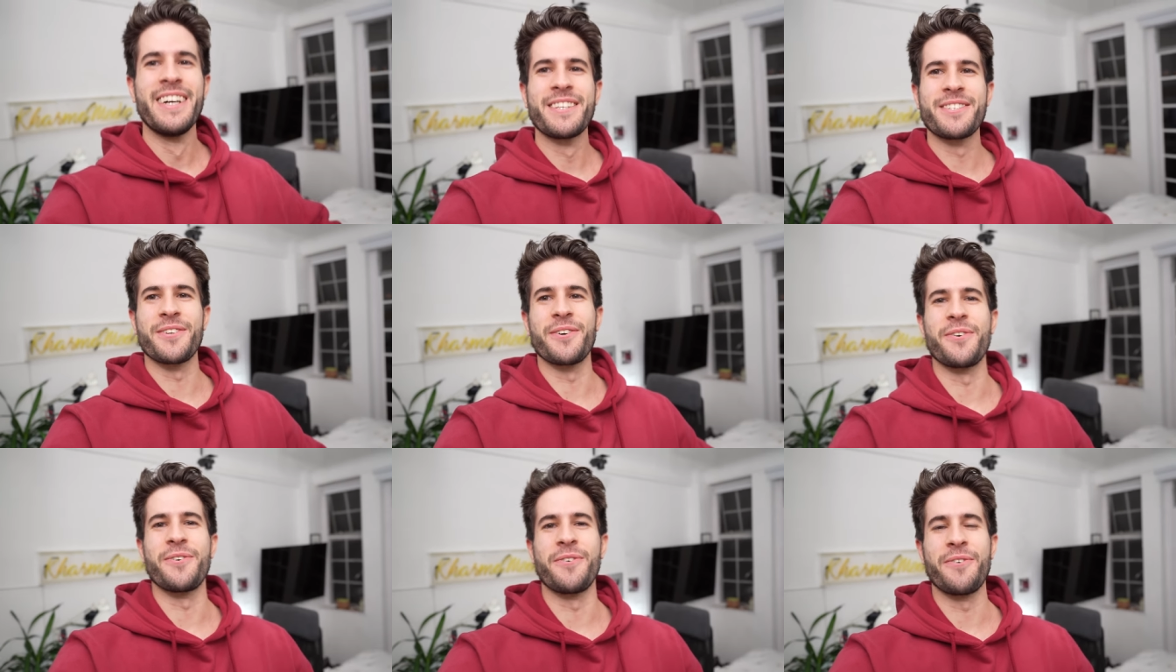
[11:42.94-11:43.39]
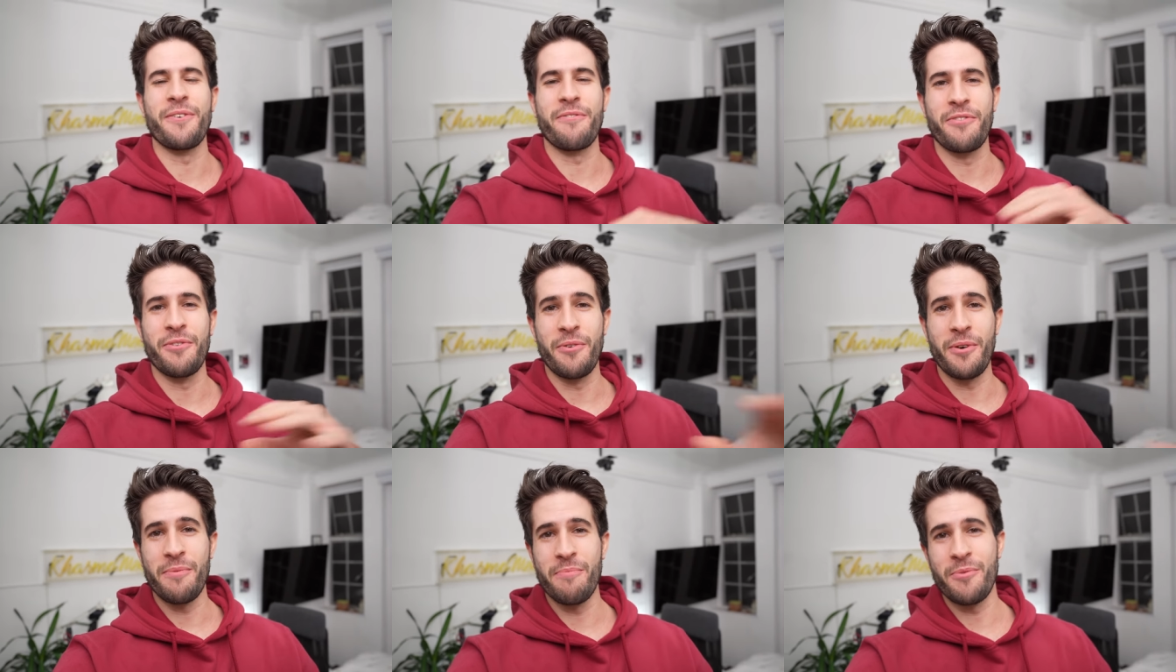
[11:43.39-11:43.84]
So if
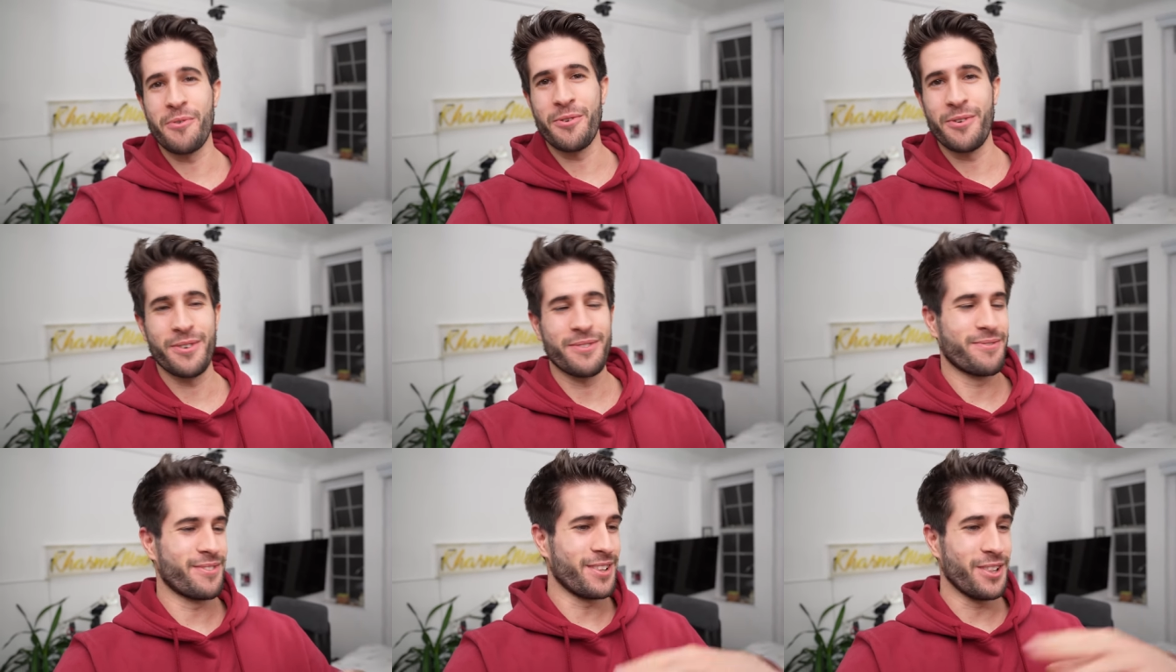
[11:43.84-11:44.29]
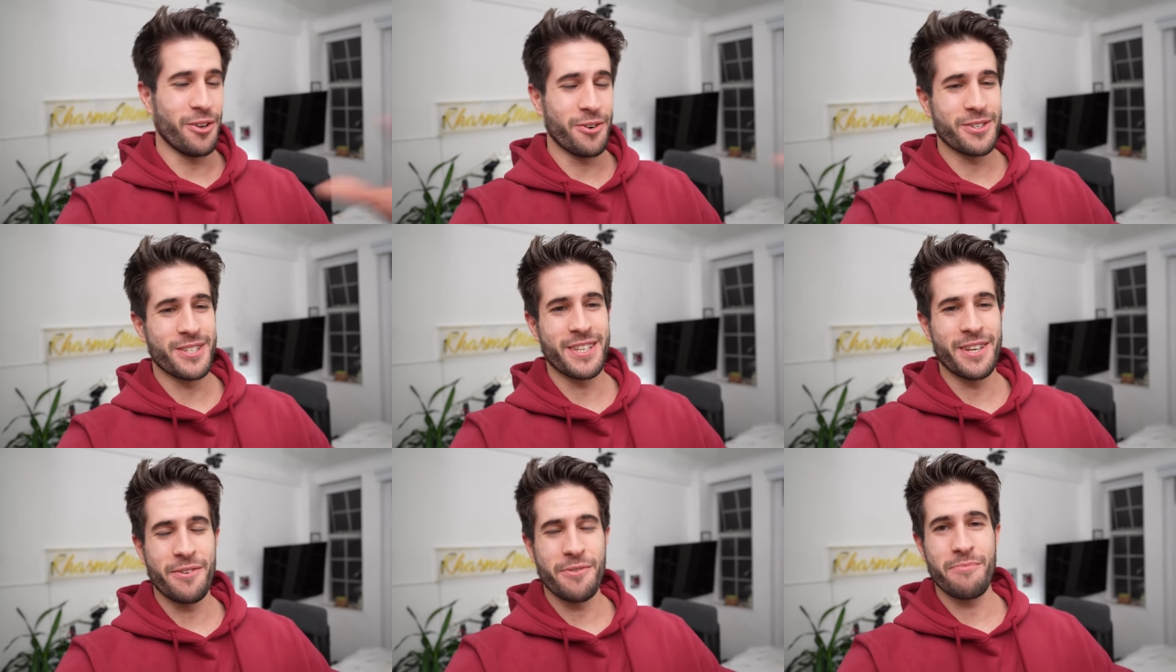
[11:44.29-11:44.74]
you want more long
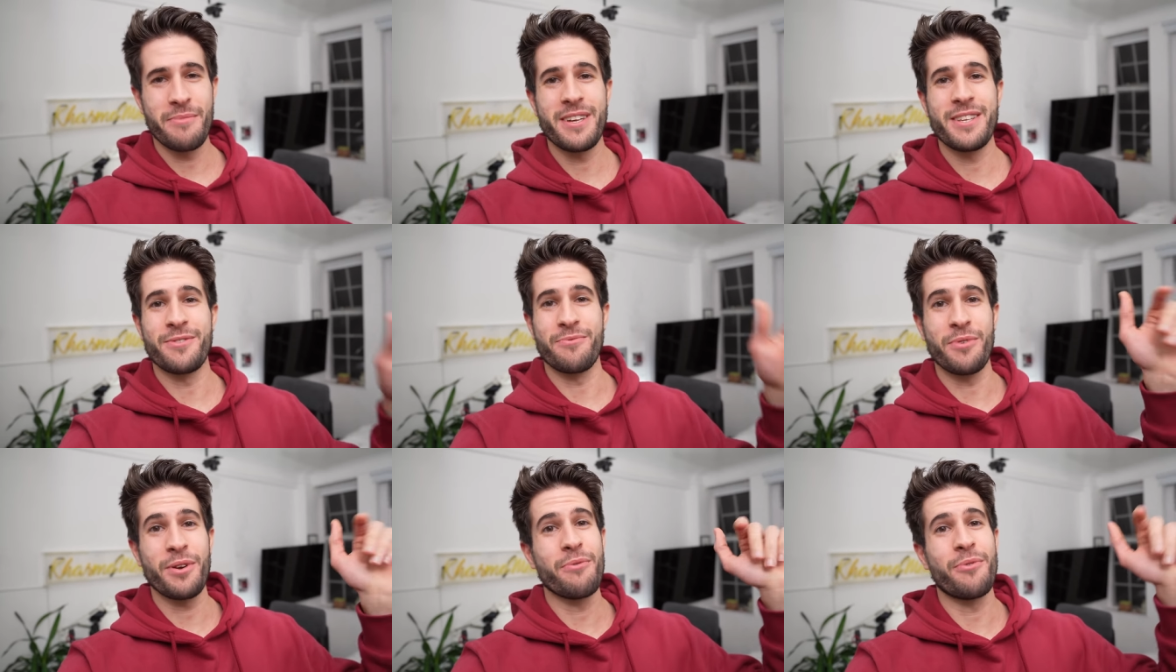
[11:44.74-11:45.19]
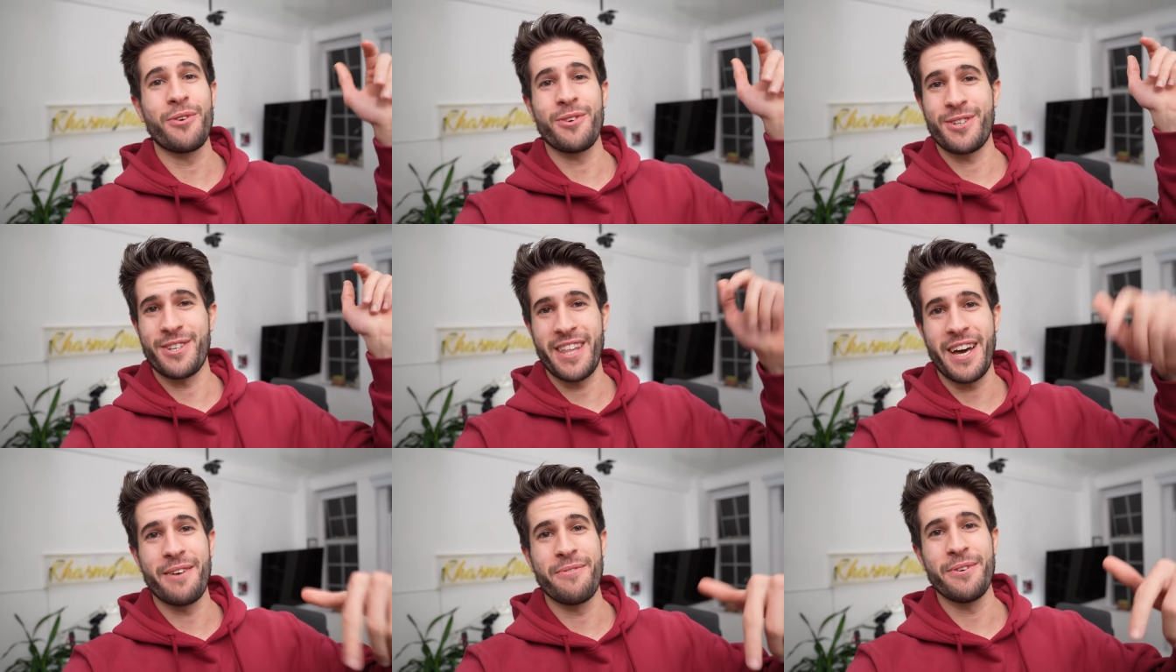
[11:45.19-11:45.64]
study with me, is
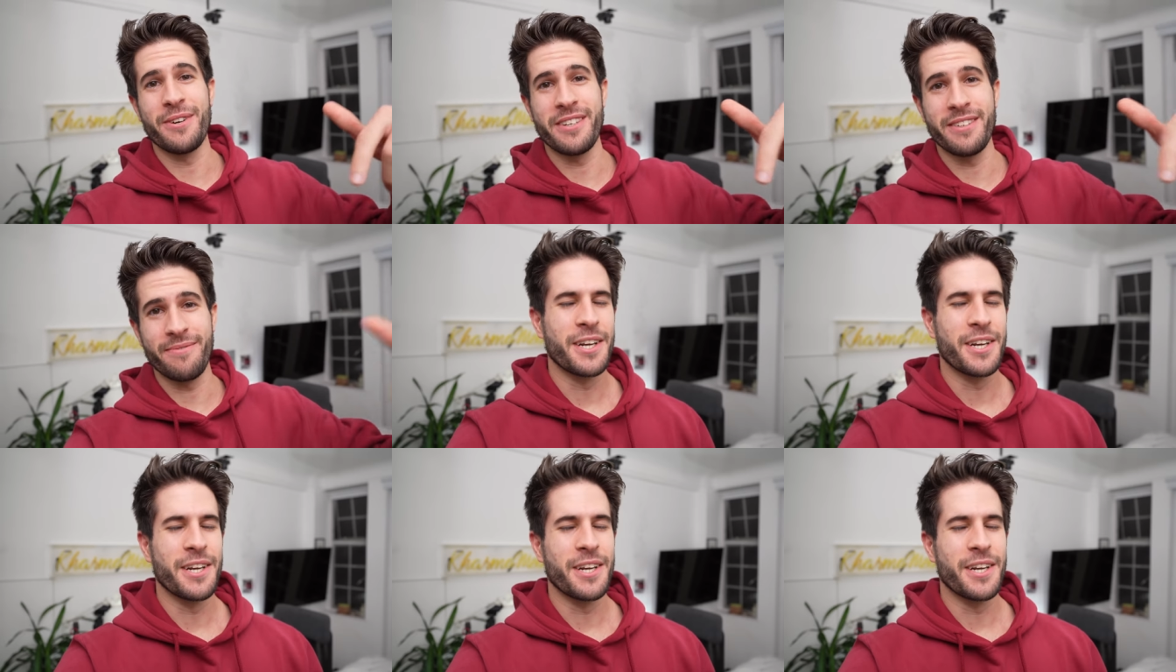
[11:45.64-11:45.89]
rewatch that one.